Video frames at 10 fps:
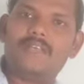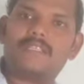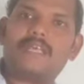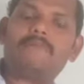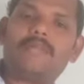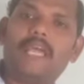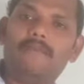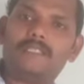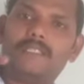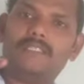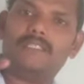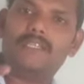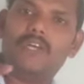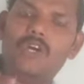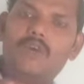Sometimes
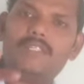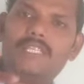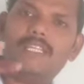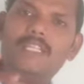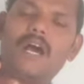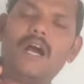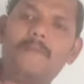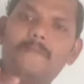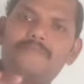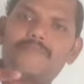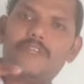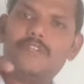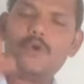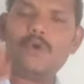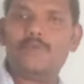we see the
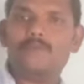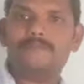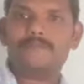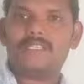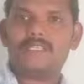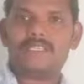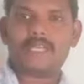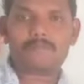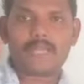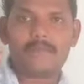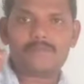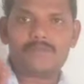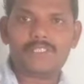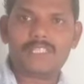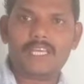dew. Sometimes
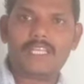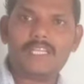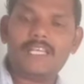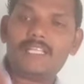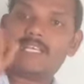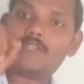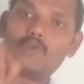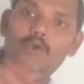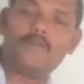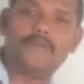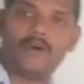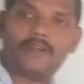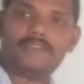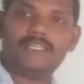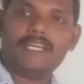we see the
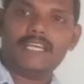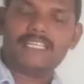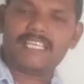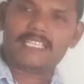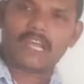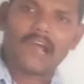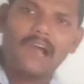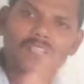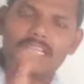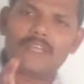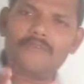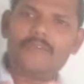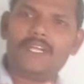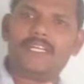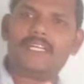snowfall. These are all the
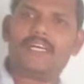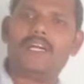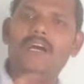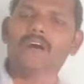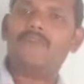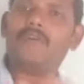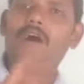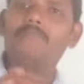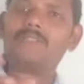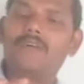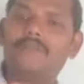different forms